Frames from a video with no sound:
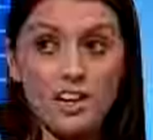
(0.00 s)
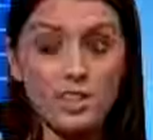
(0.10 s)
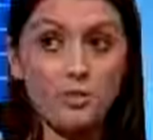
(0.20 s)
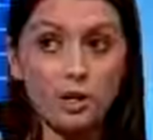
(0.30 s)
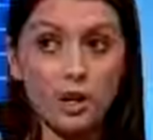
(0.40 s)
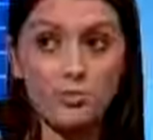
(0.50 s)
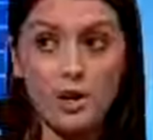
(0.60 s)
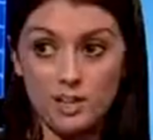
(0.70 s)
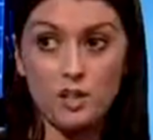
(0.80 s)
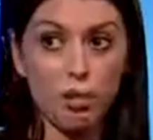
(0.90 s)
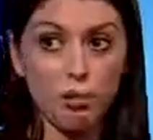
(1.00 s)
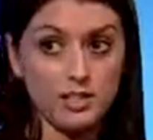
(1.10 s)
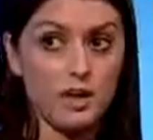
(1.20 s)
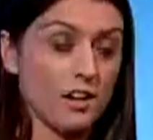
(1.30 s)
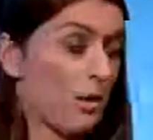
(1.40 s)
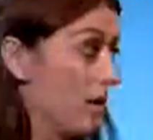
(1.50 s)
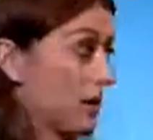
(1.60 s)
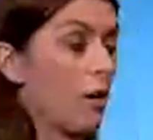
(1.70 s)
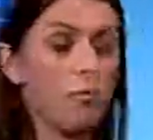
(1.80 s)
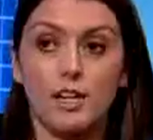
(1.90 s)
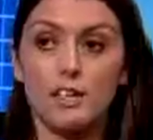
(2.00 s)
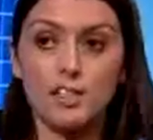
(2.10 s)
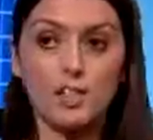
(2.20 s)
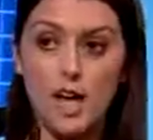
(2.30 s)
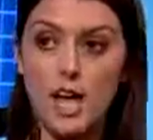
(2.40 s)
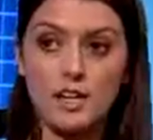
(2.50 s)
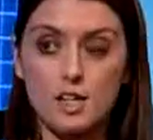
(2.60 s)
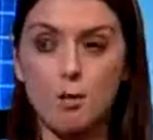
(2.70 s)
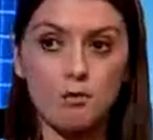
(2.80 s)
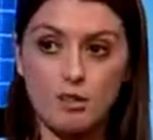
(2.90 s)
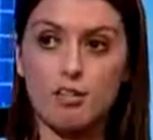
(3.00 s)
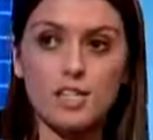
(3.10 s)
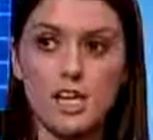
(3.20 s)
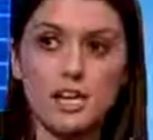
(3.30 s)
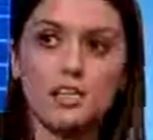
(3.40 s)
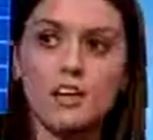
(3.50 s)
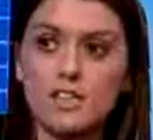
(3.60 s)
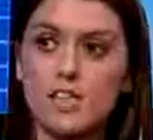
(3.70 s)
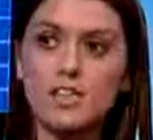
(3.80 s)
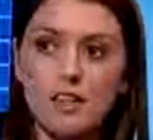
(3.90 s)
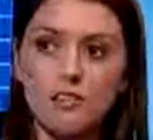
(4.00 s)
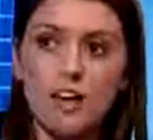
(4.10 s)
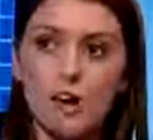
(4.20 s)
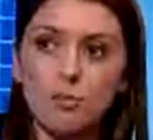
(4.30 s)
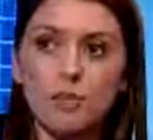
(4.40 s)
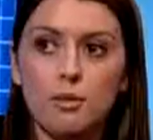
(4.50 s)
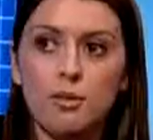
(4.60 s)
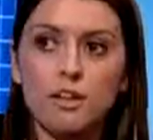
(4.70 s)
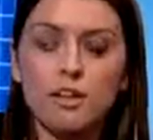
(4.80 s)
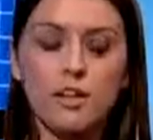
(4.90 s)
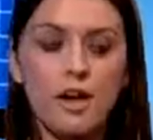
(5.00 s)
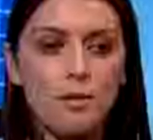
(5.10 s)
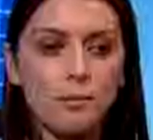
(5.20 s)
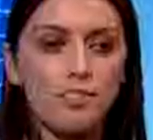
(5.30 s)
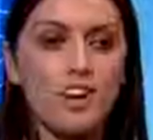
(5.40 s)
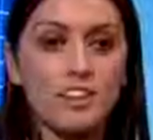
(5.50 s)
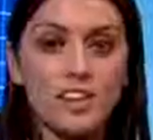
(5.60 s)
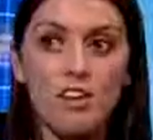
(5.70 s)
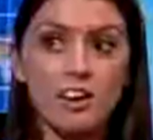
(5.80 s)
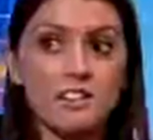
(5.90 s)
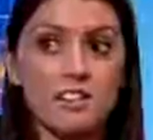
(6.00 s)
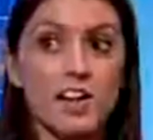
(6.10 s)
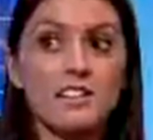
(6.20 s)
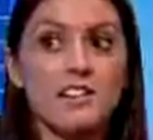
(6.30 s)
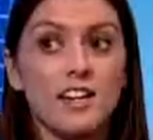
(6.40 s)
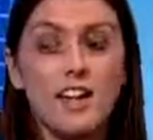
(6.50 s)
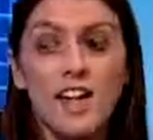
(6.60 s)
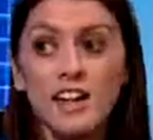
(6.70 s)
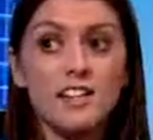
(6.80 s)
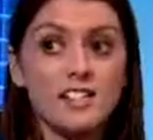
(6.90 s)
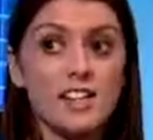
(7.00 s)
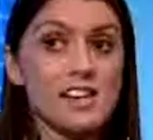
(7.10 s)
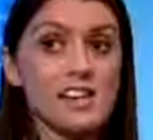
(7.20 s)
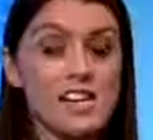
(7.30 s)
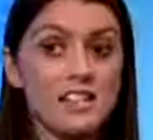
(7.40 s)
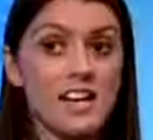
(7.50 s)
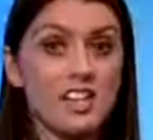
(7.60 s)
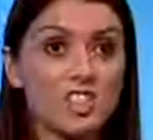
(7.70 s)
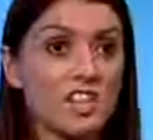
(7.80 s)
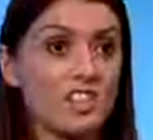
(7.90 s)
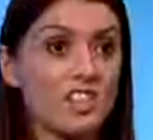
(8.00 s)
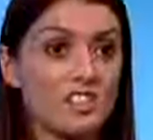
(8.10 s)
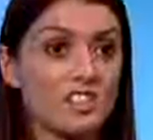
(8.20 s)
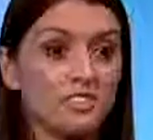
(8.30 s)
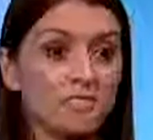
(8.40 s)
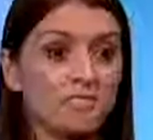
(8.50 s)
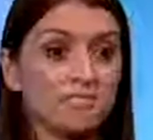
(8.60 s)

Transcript: actually my job is that I go out to companies each day who are recruiting, and I sit there and help them find their ideal candidate. And AAT is actually just,